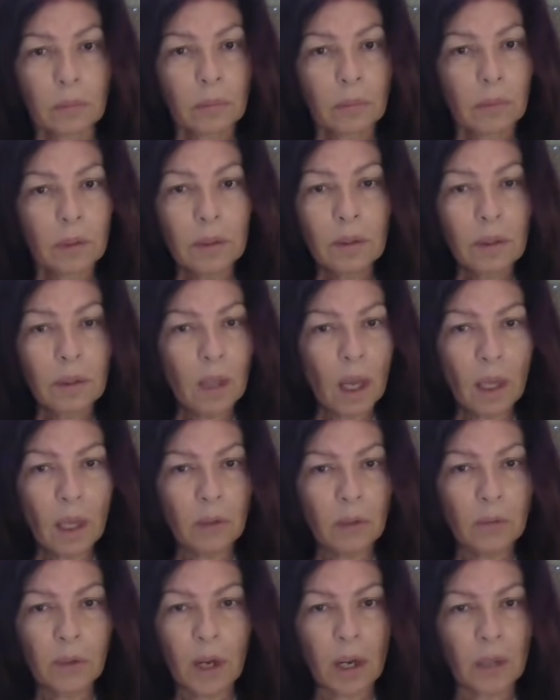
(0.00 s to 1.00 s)
is not
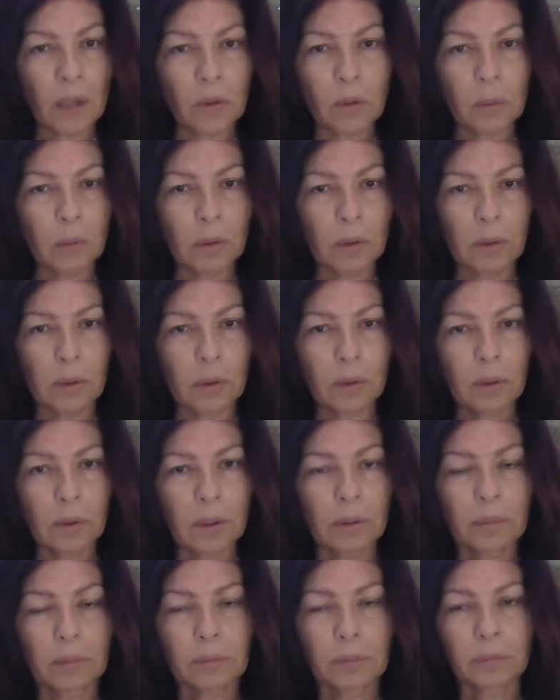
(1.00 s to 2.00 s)
of God's world.
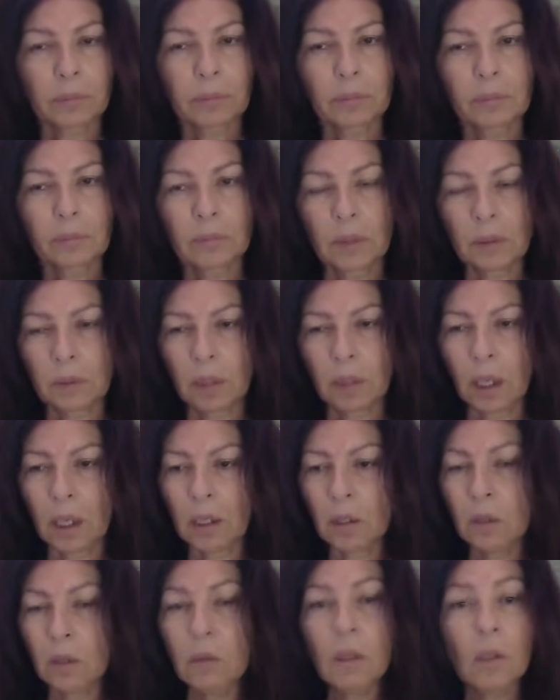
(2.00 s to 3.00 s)

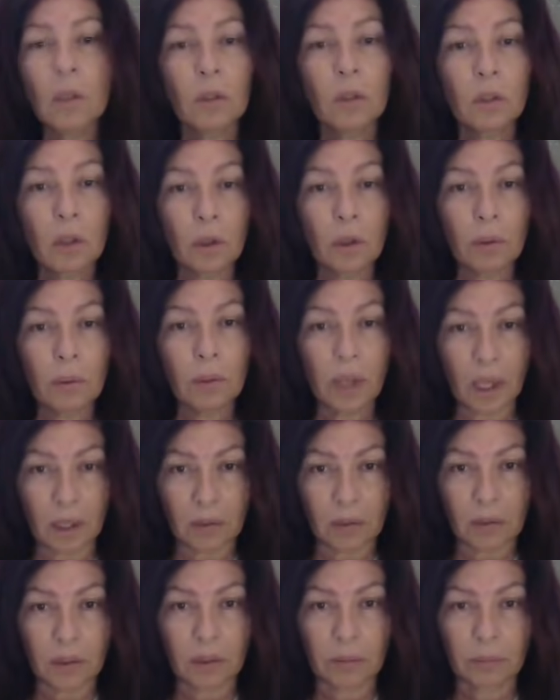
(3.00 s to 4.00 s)
Okay, you need to know
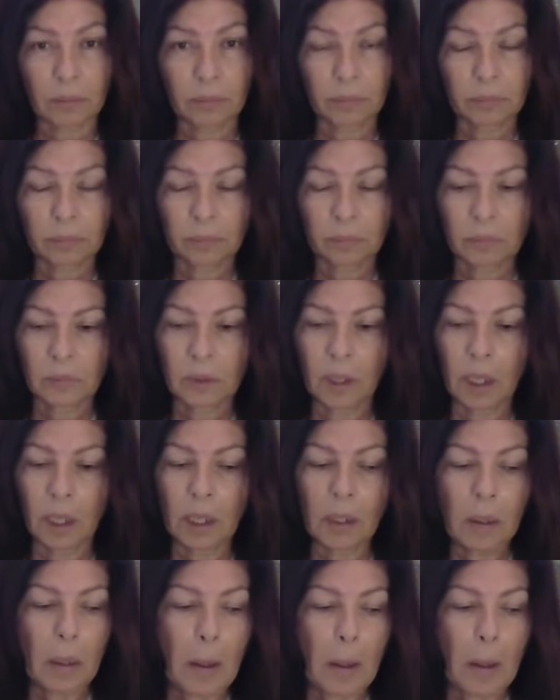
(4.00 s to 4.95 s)
that. Okay.